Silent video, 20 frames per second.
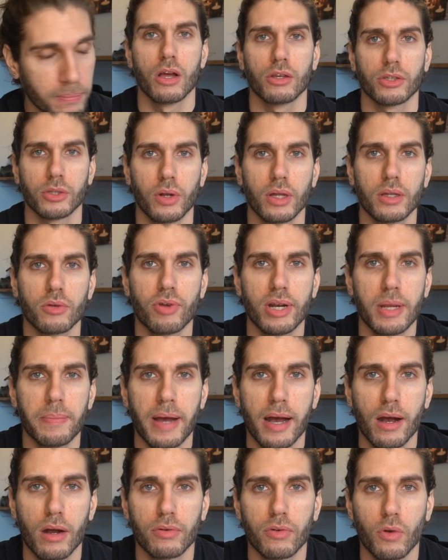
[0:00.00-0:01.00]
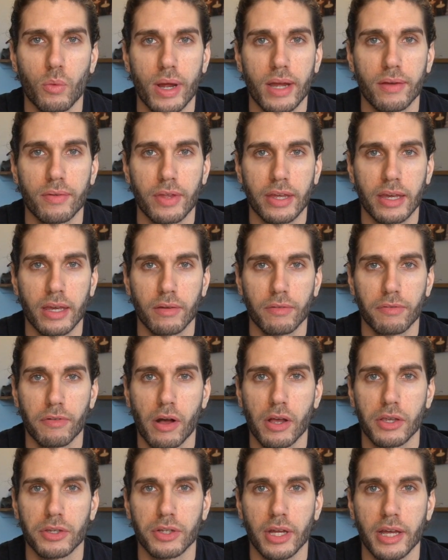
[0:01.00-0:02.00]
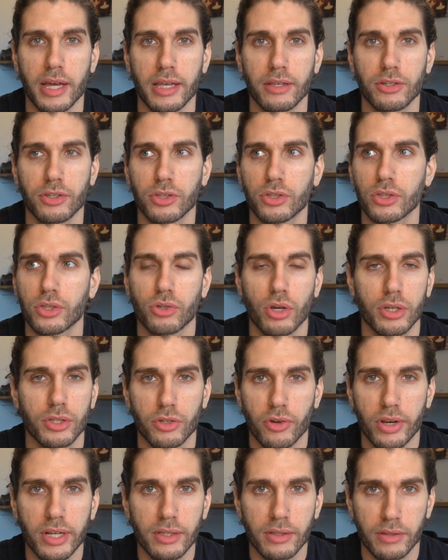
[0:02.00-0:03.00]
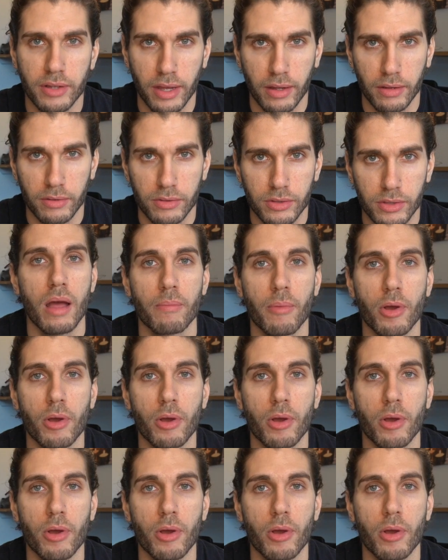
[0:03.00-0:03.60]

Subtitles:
So another really powerful way of thinking faster is just to trust your instincts.